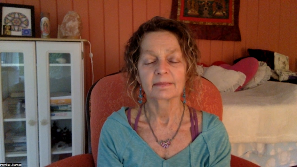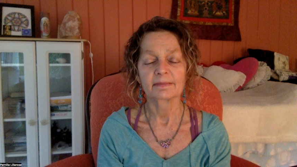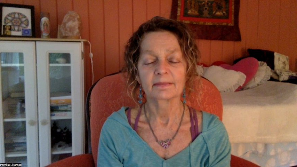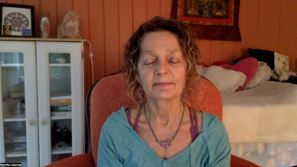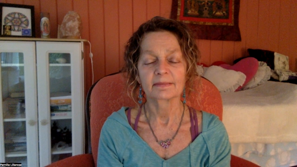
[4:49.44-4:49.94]

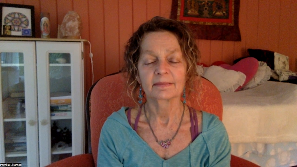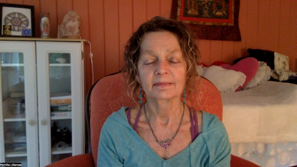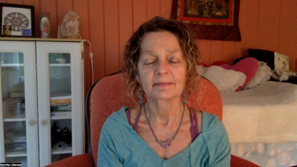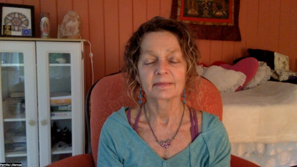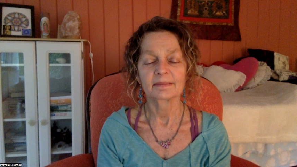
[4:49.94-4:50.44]

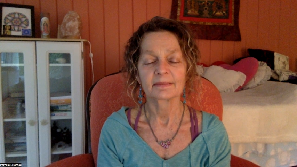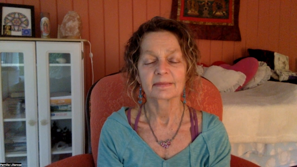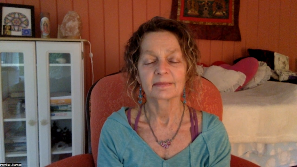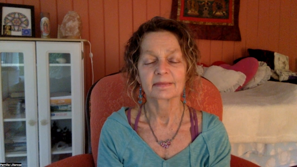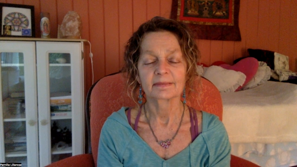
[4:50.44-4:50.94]

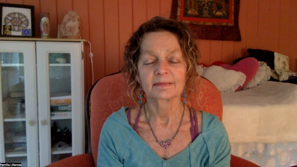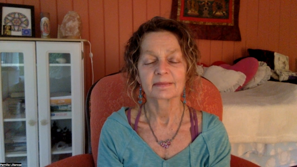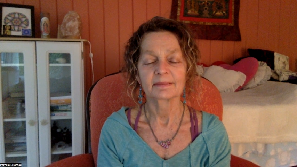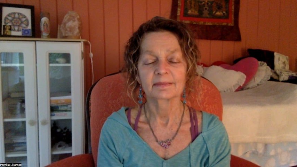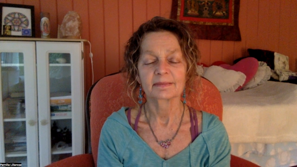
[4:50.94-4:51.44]

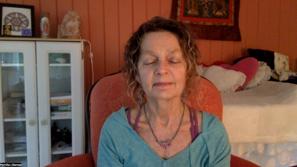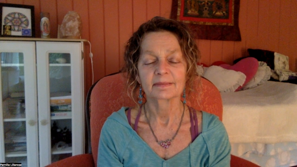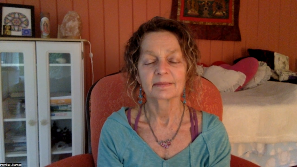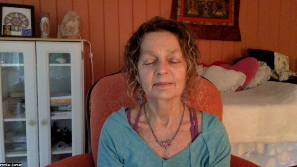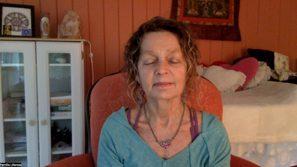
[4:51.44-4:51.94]

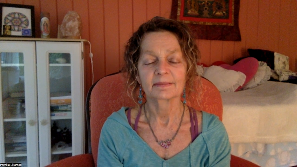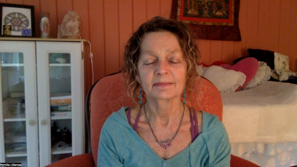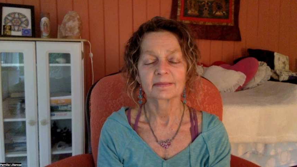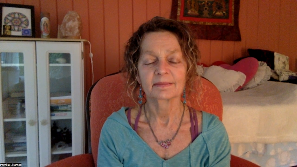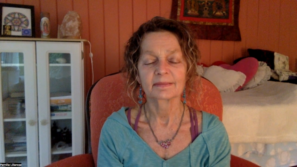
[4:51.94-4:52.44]

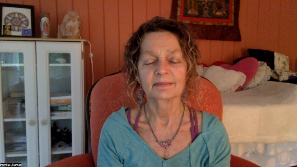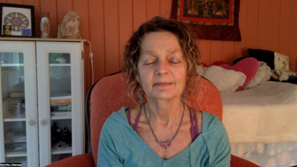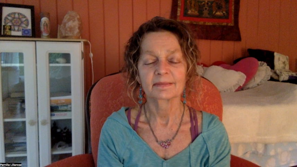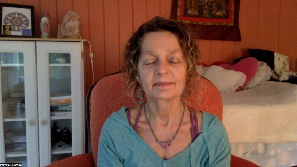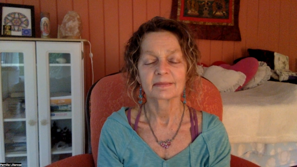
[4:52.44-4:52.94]

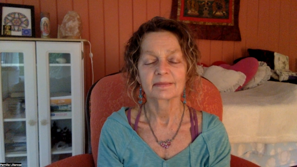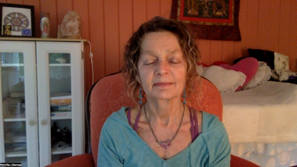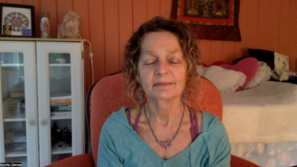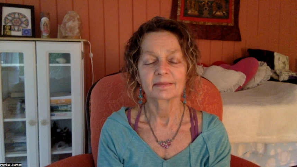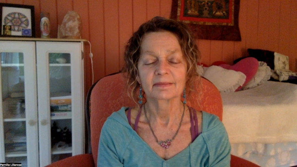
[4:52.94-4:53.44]

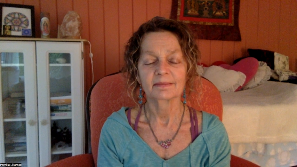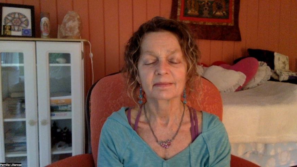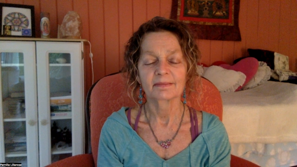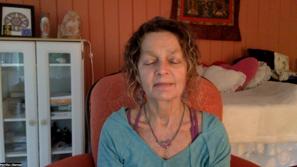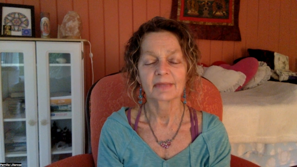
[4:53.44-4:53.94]
Nobody speaks.